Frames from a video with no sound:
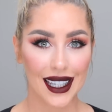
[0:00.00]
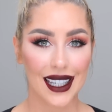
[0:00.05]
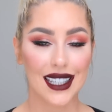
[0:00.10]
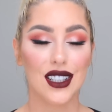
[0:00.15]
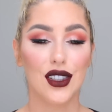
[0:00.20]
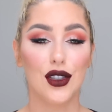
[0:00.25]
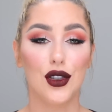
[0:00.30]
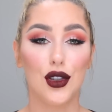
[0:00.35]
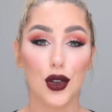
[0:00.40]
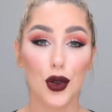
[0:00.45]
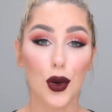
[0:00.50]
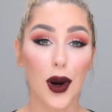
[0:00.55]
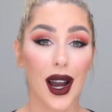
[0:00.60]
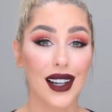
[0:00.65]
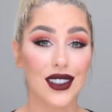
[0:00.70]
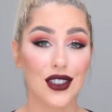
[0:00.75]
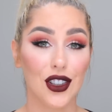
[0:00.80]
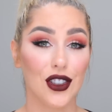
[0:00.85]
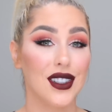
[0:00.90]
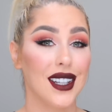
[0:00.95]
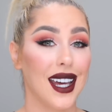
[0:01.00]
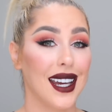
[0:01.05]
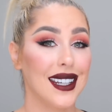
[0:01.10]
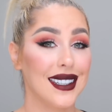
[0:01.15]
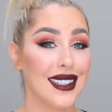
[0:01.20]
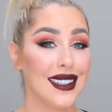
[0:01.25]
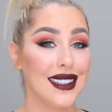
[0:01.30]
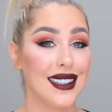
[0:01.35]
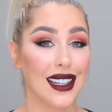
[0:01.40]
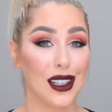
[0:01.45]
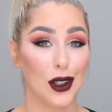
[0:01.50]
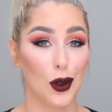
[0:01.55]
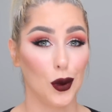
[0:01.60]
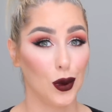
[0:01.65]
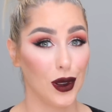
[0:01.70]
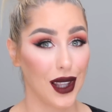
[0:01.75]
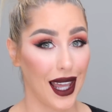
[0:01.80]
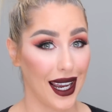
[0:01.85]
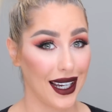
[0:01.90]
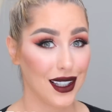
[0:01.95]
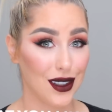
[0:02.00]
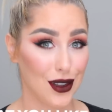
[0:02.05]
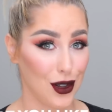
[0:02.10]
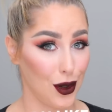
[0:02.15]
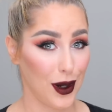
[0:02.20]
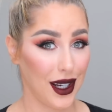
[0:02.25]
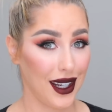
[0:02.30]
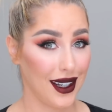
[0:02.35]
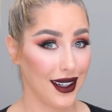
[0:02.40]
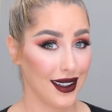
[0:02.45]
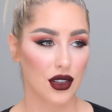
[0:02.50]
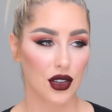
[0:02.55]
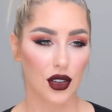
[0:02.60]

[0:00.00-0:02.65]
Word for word: is do exercises that you like doing.